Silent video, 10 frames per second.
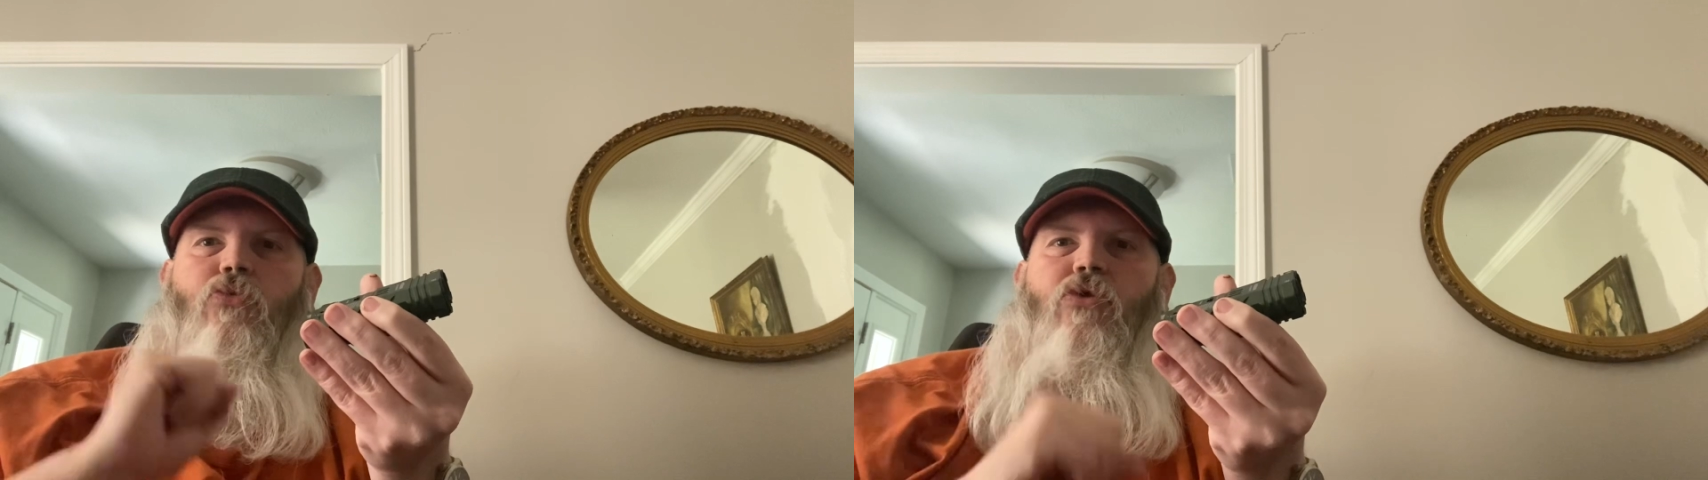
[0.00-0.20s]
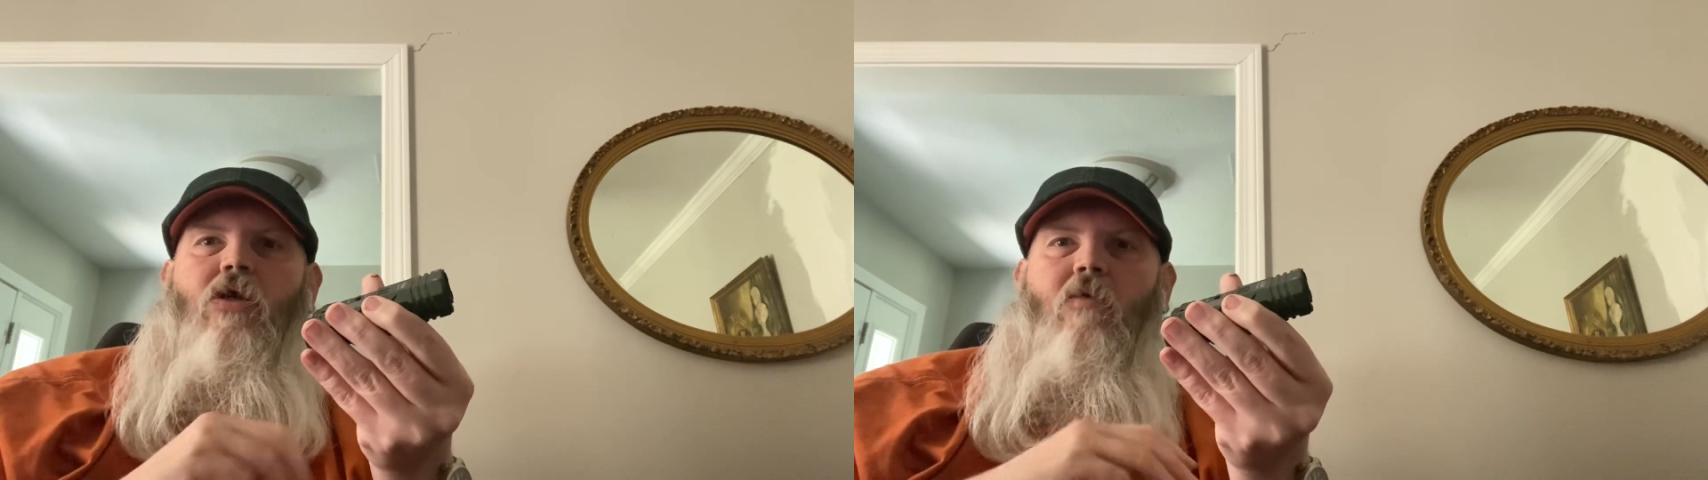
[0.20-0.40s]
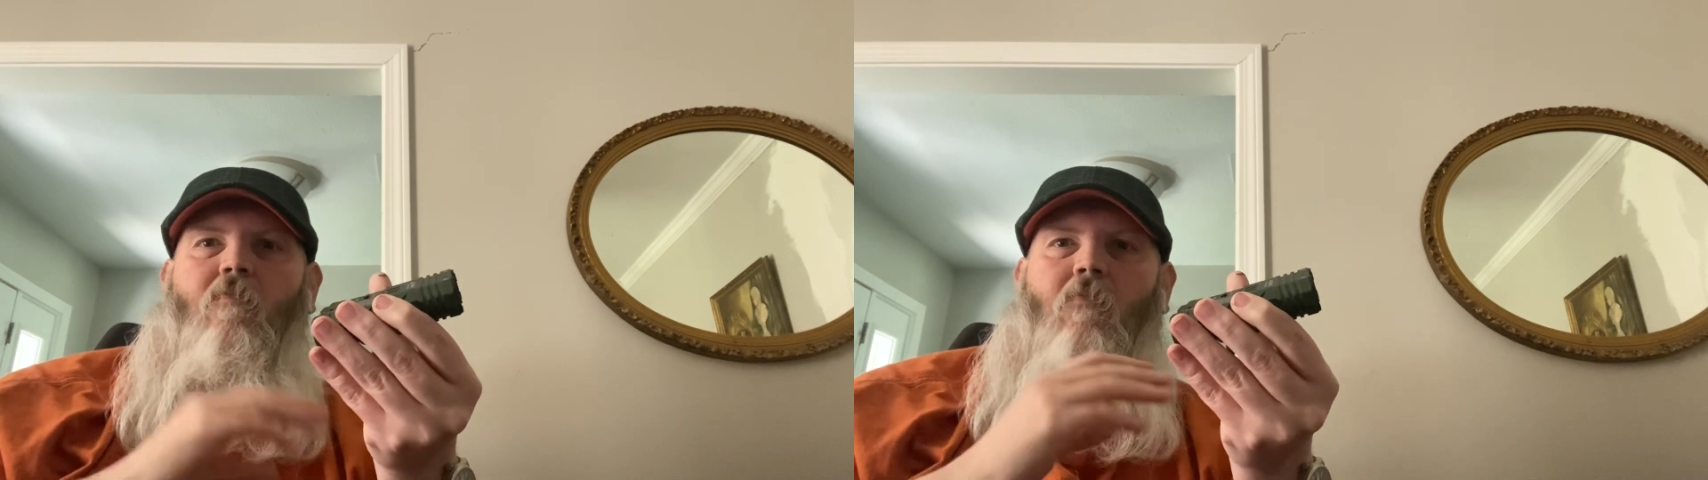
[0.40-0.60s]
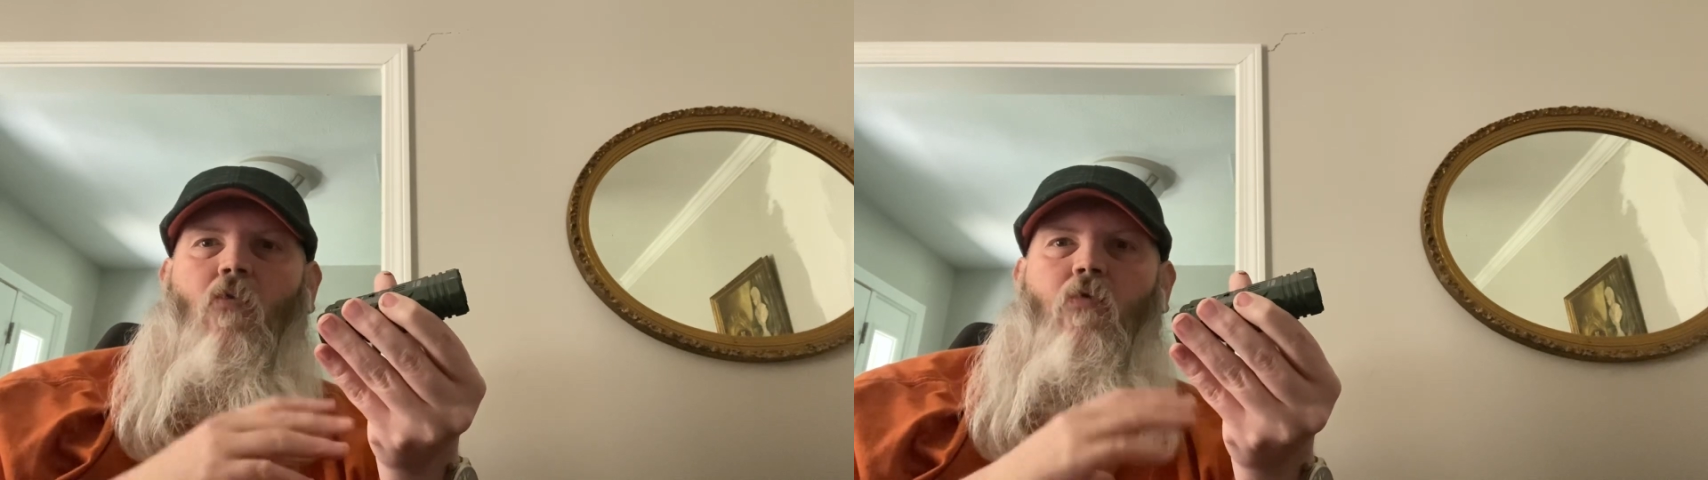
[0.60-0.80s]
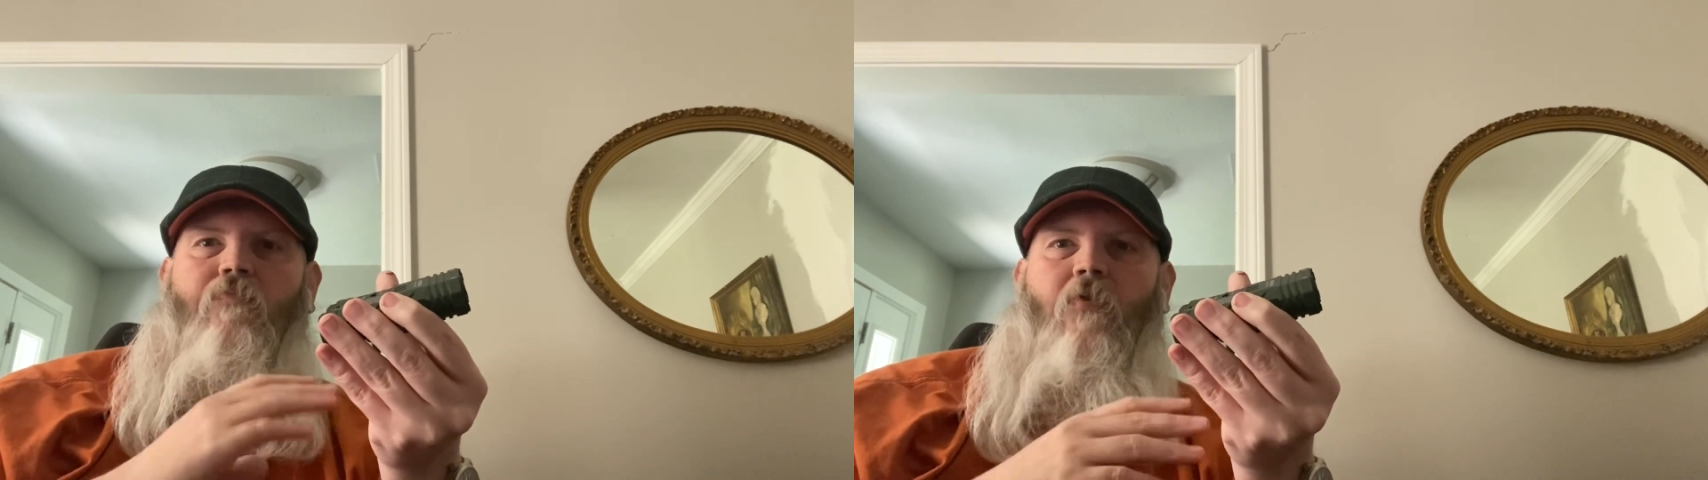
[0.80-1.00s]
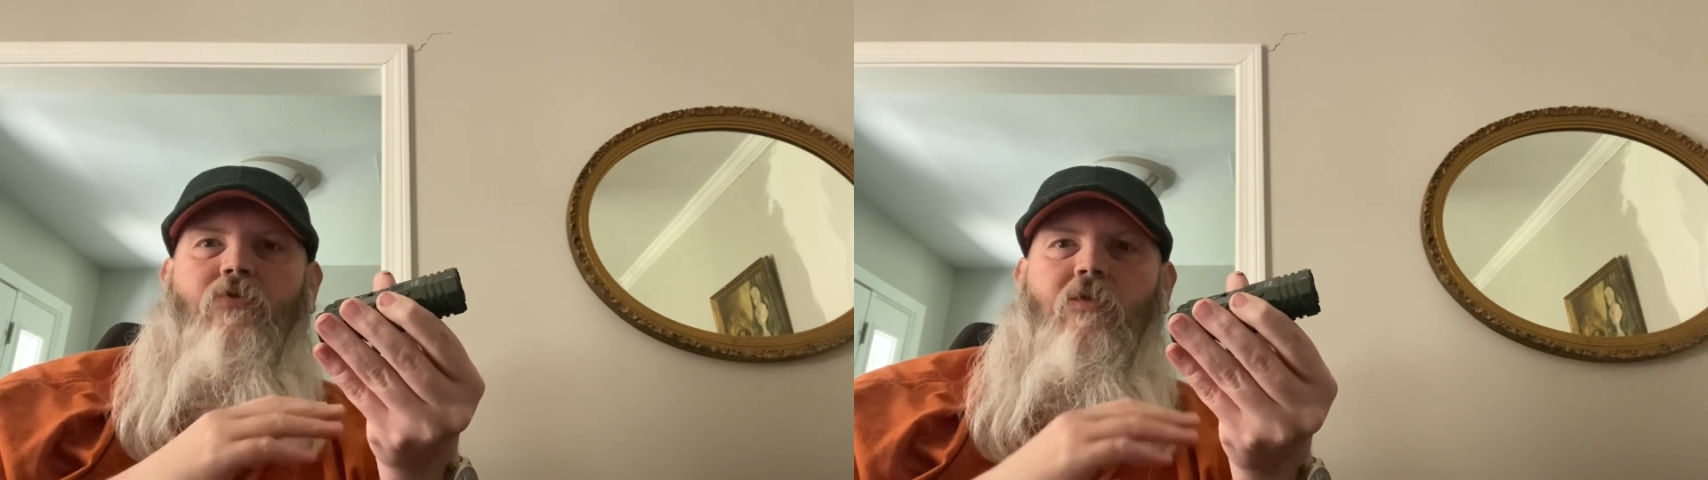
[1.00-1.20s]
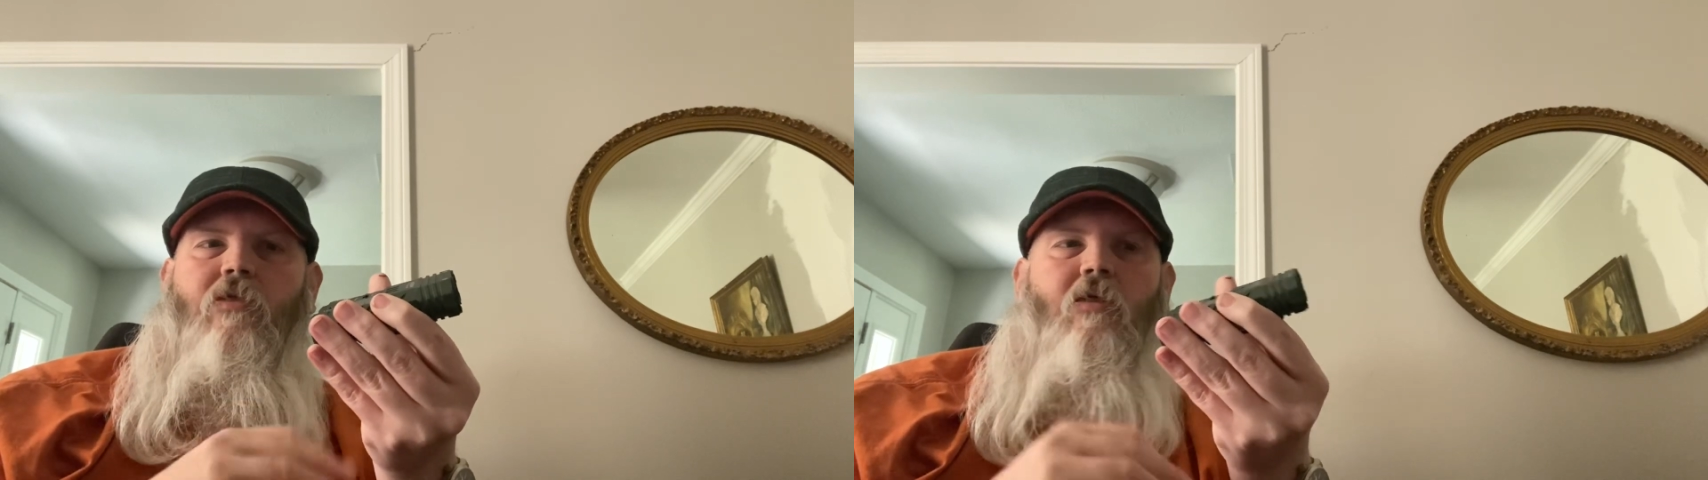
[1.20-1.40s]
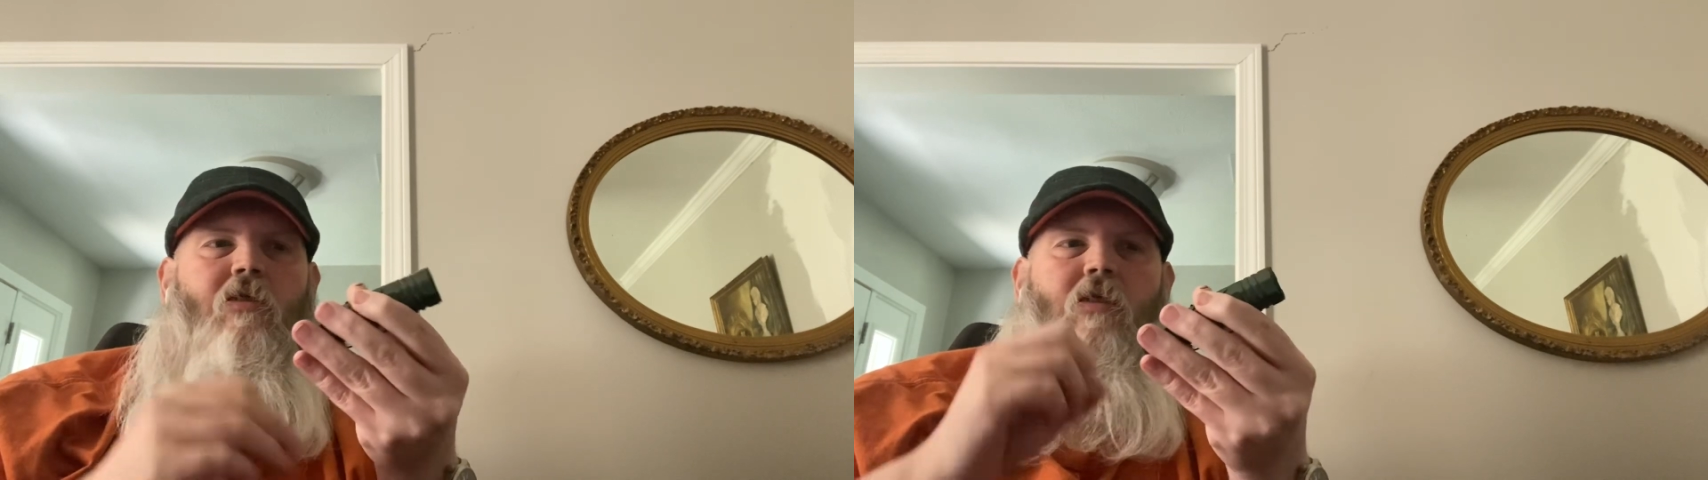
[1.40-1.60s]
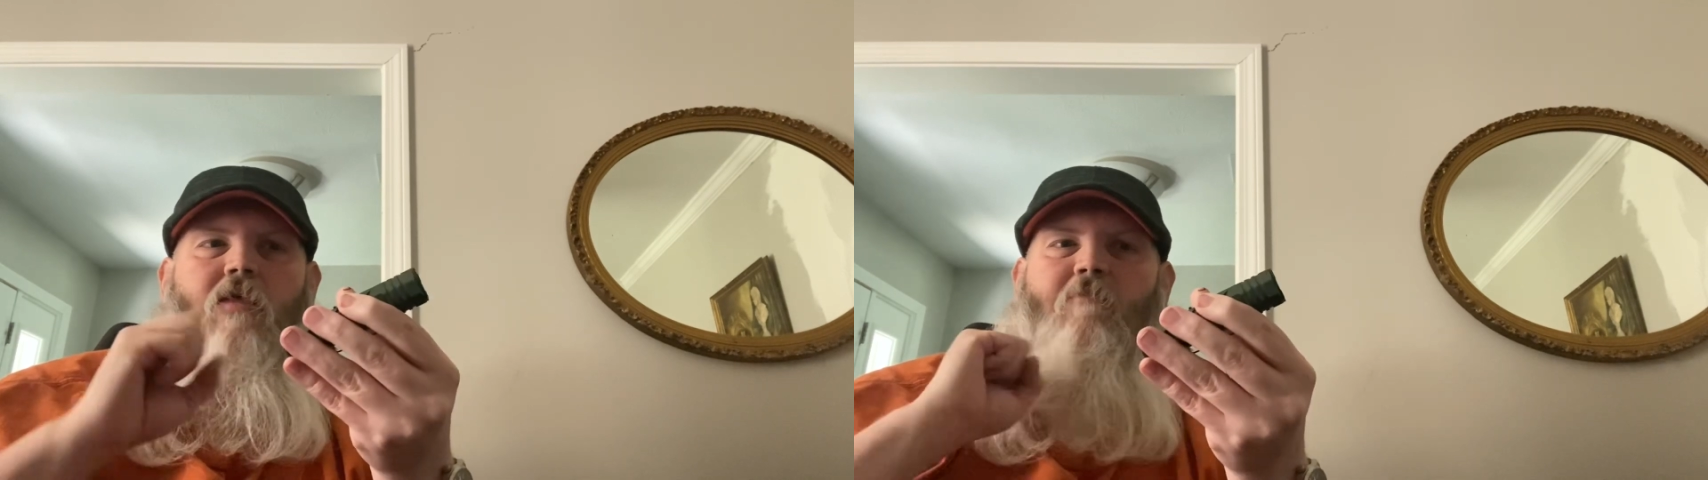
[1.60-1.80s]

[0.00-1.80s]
get more versatility